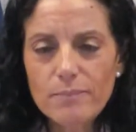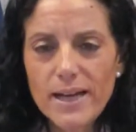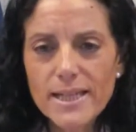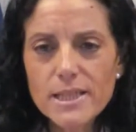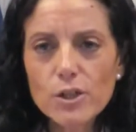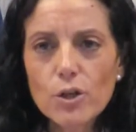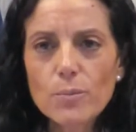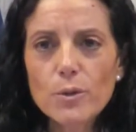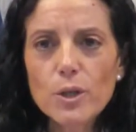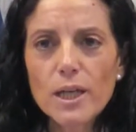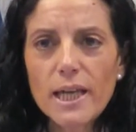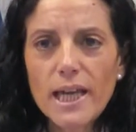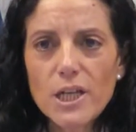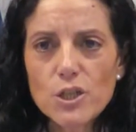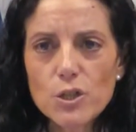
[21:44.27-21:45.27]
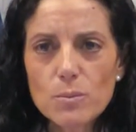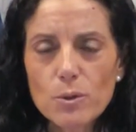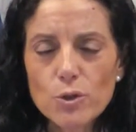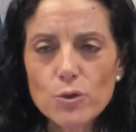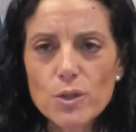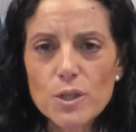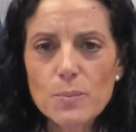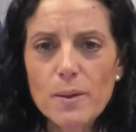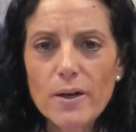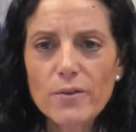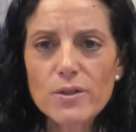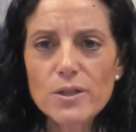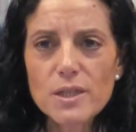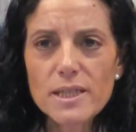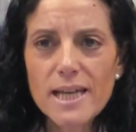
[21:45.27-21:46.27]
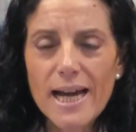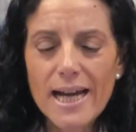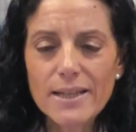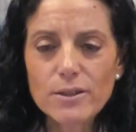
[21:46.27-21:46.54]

better communication, more transparency,